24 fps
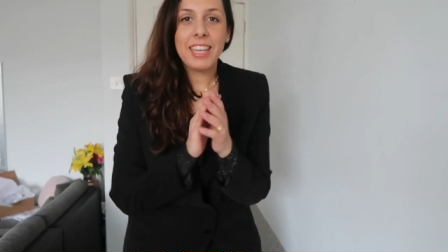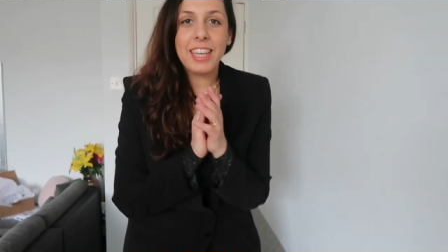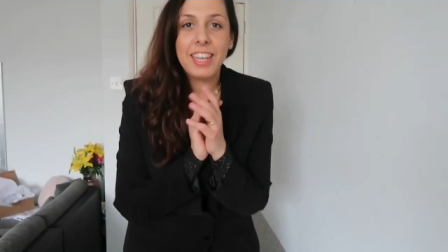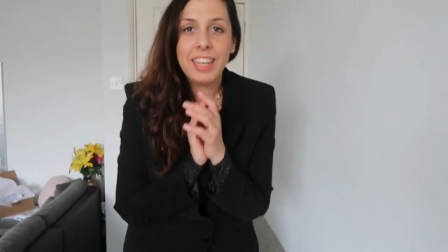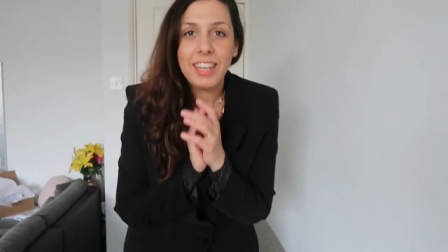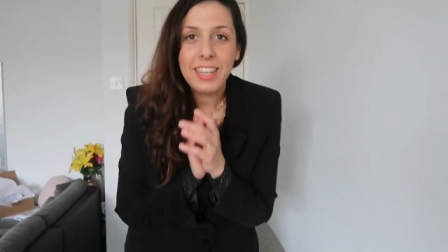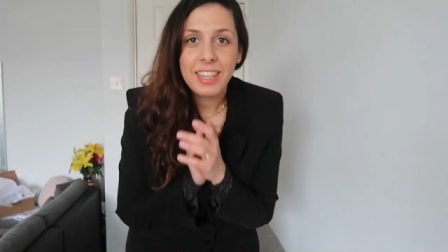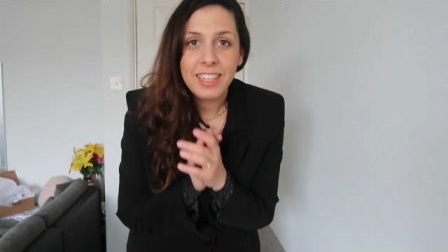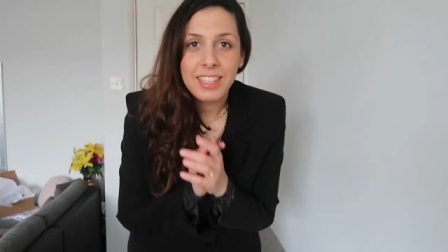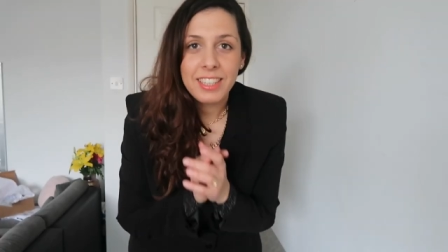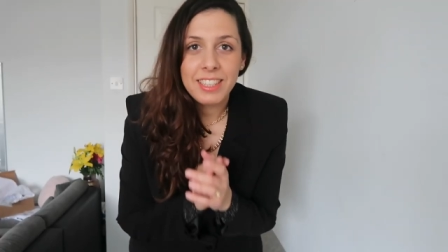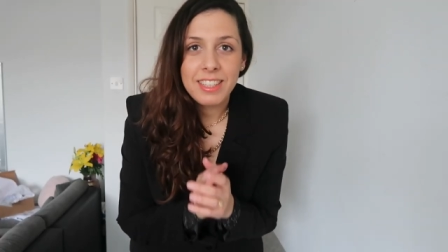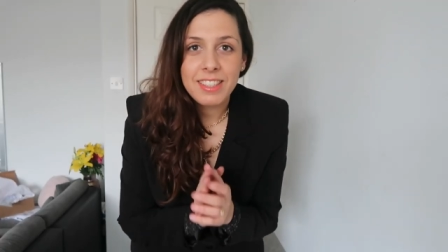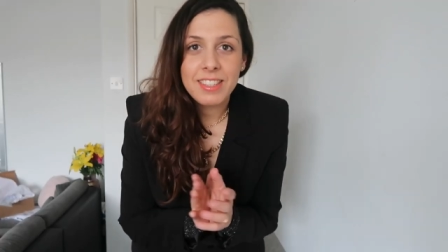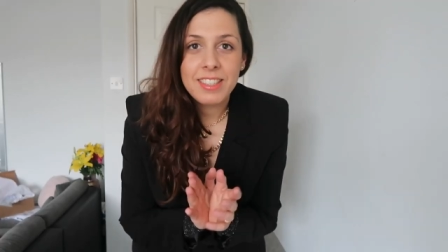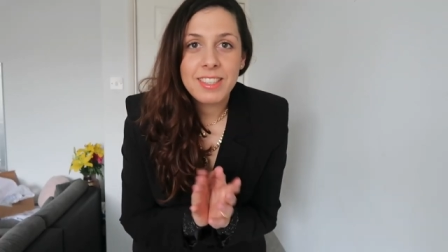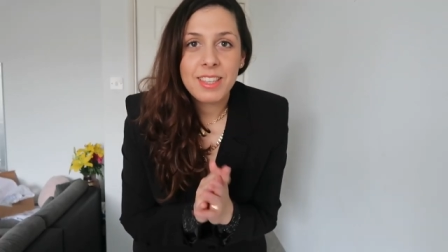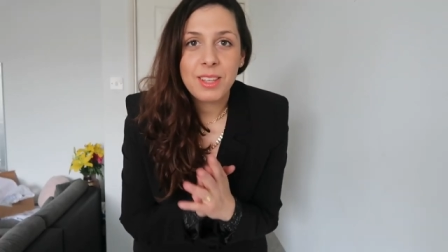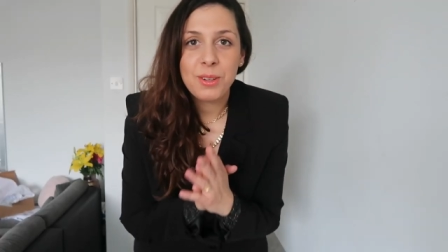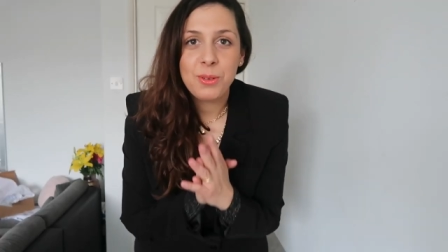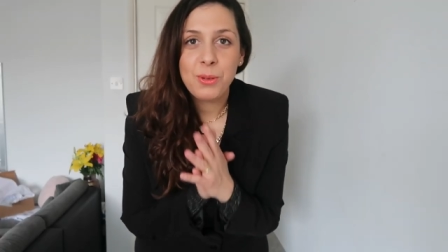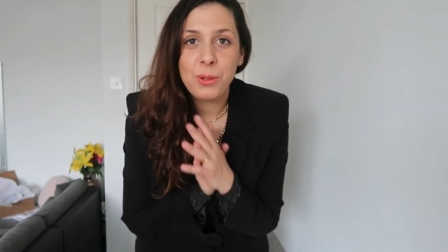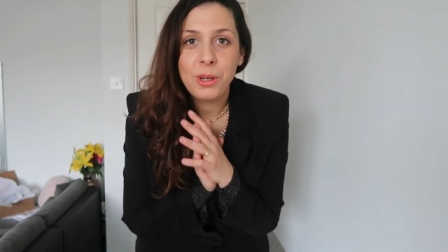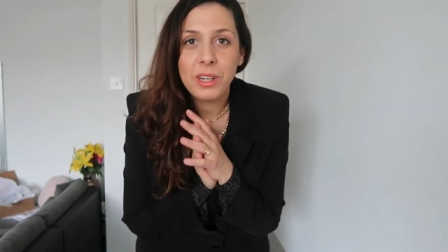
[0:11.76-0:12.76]
guys,
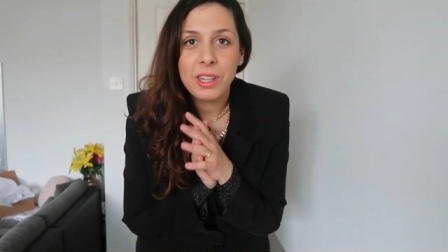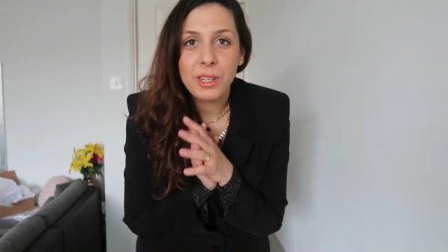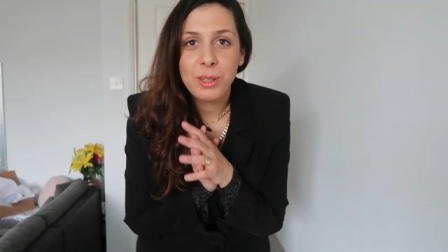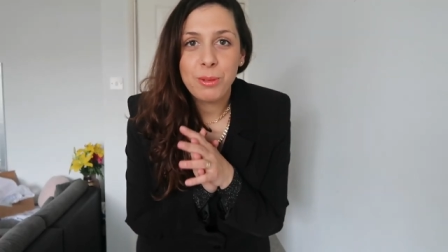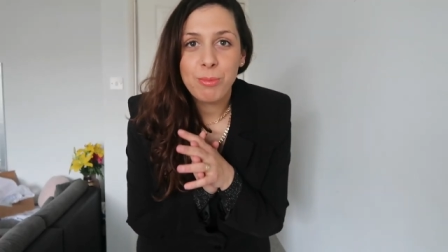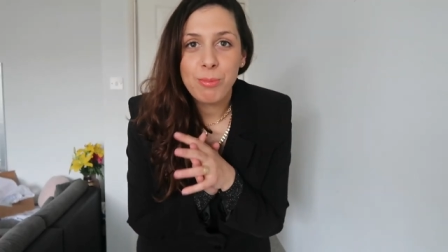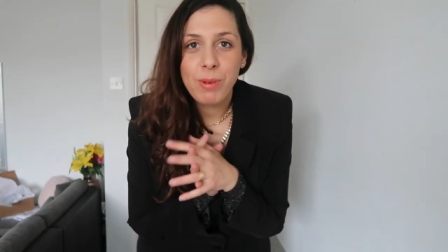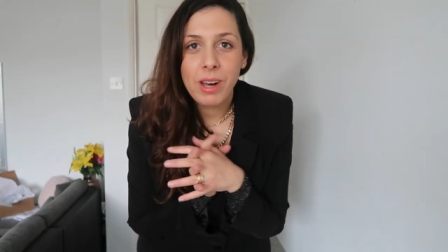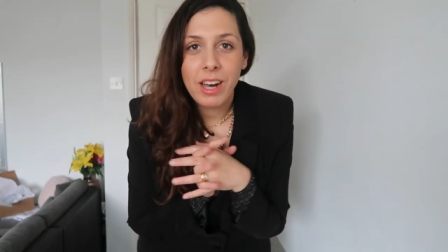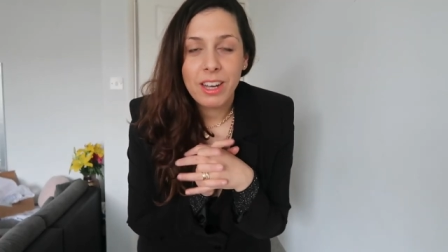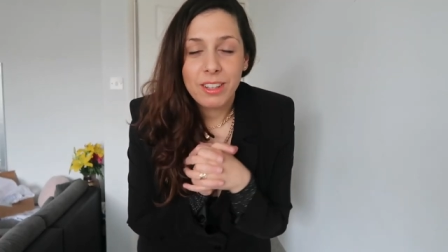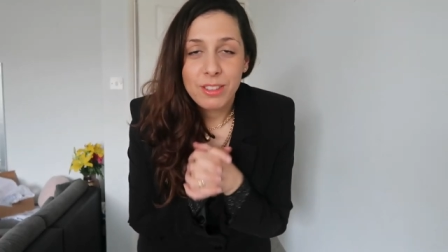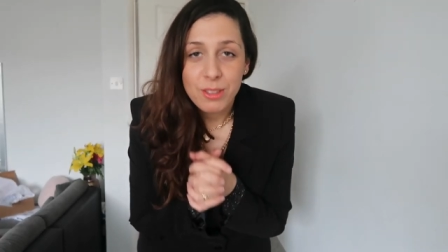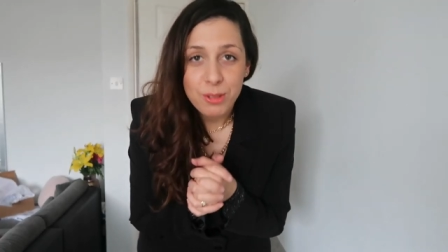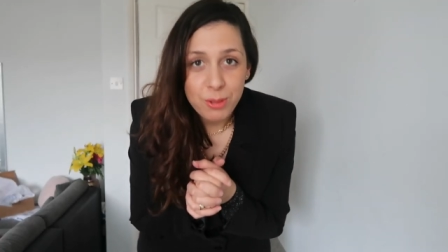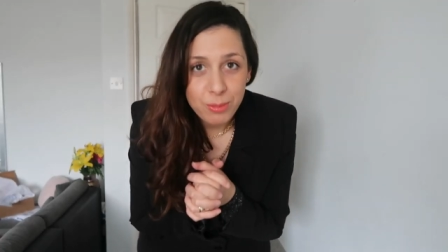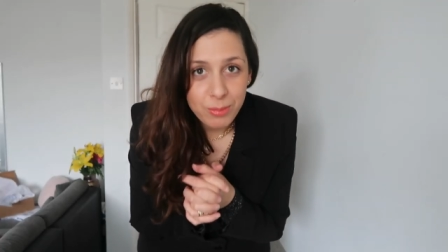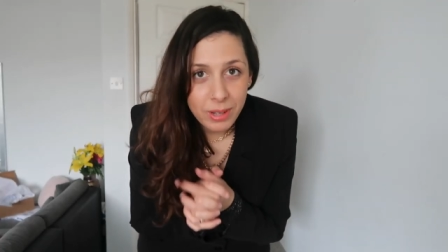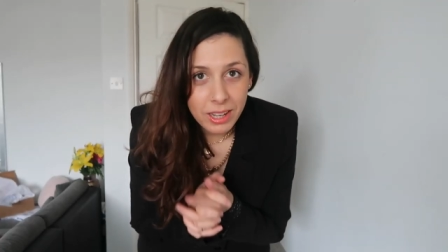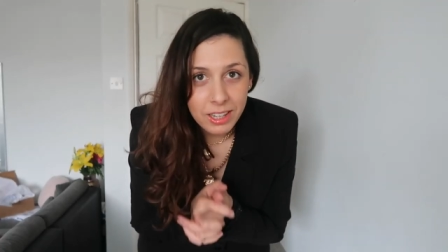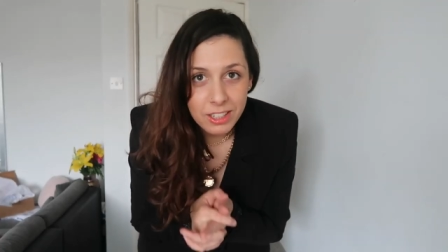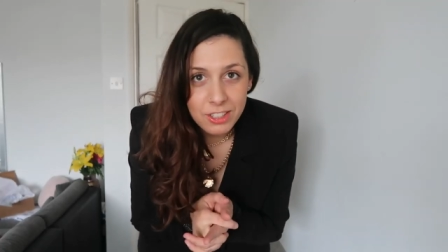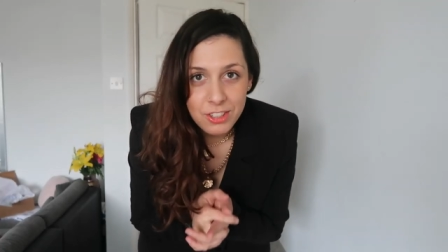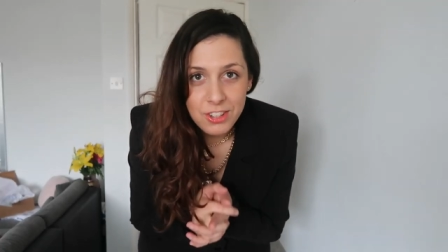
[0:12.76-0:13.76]
welcome back to
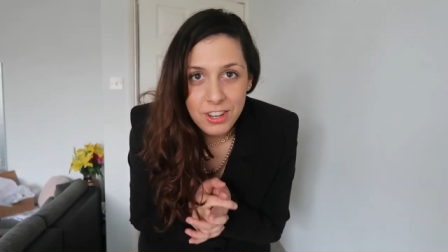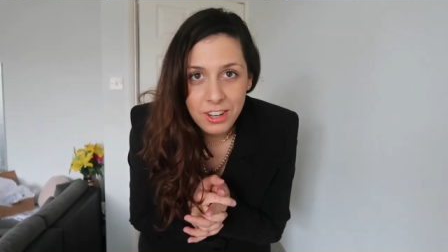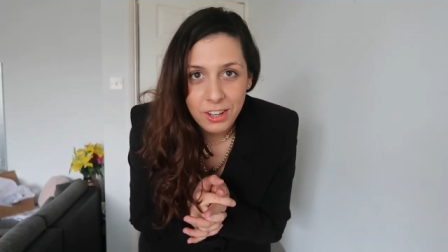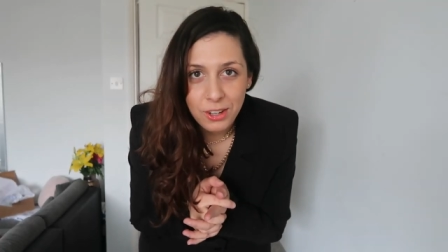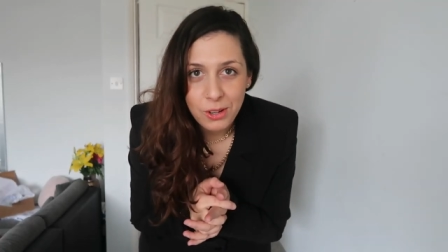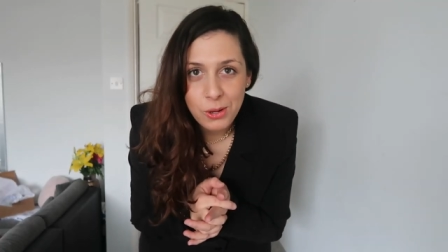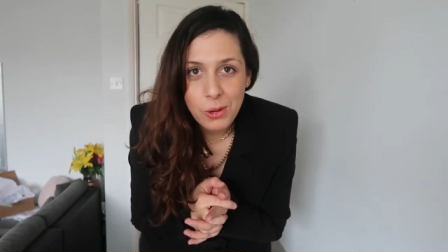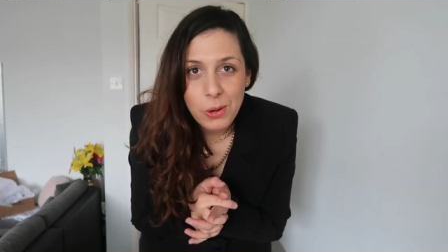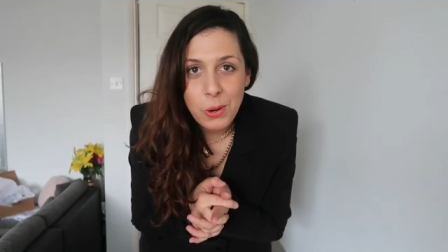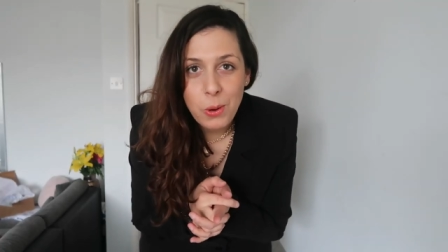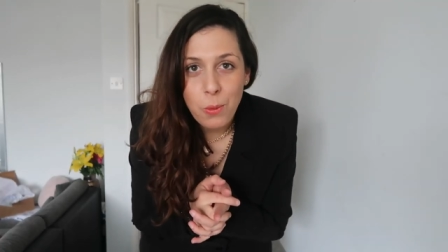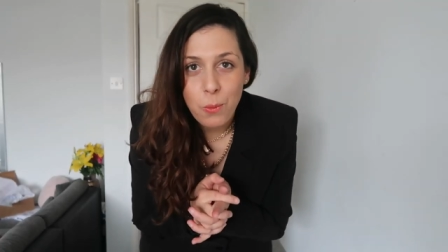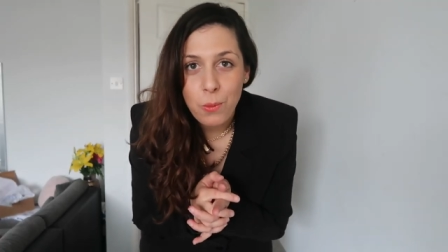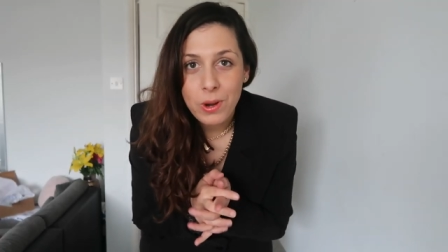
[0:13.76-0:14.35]
my channel.